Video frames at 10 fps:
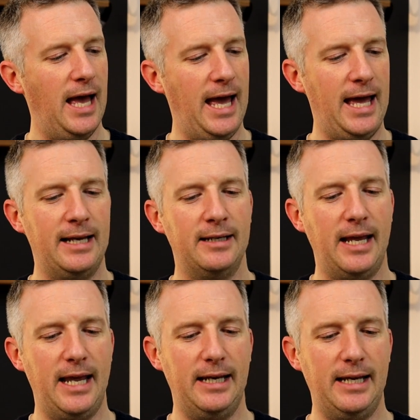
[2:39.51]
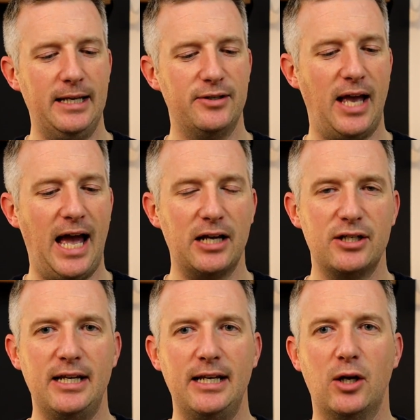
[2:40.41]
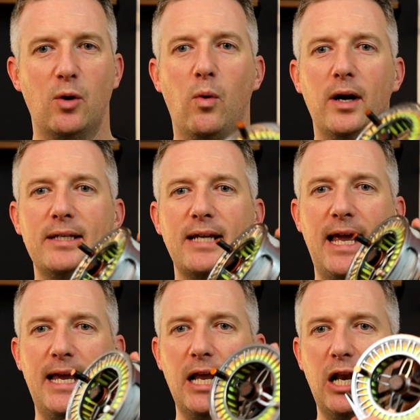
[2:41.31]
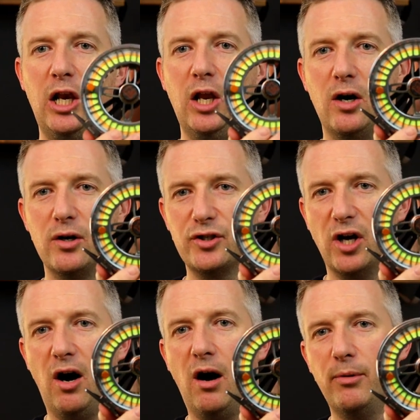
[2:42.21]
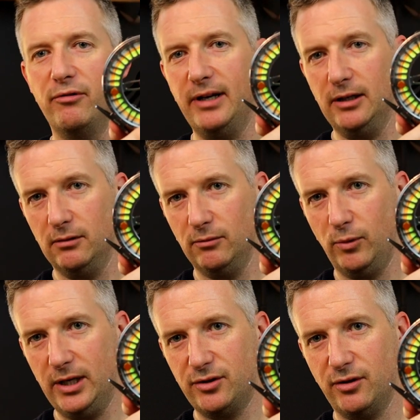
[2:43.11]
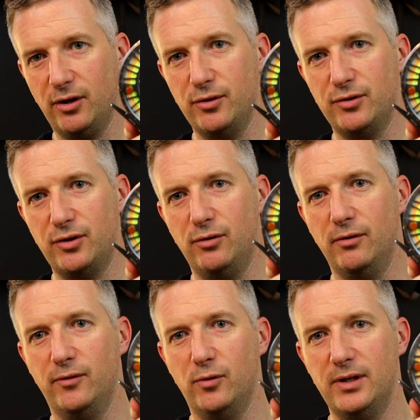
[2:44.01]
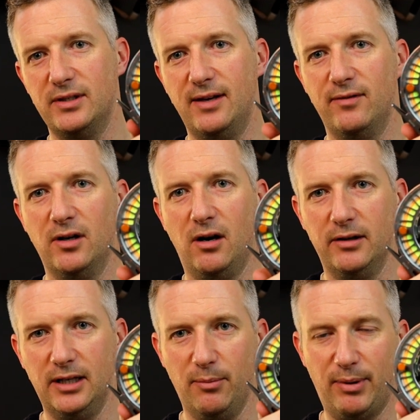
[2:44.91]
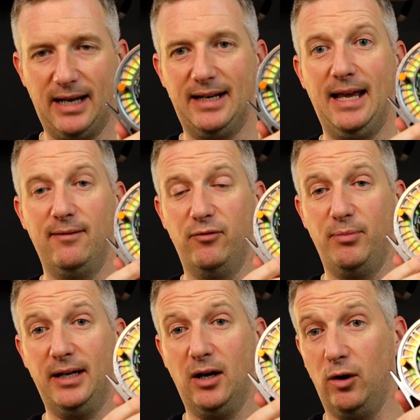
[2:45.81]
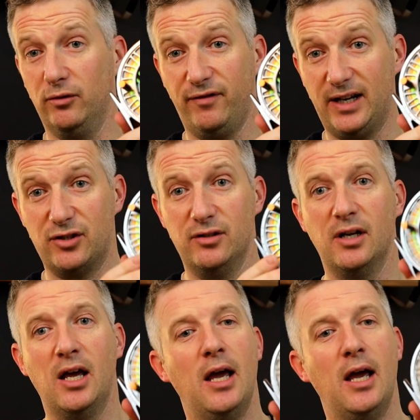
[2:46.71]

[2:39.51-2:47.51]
And it is actually quite a large arbor reel, which those who have always given Hardy a bad name for being old-fashioned,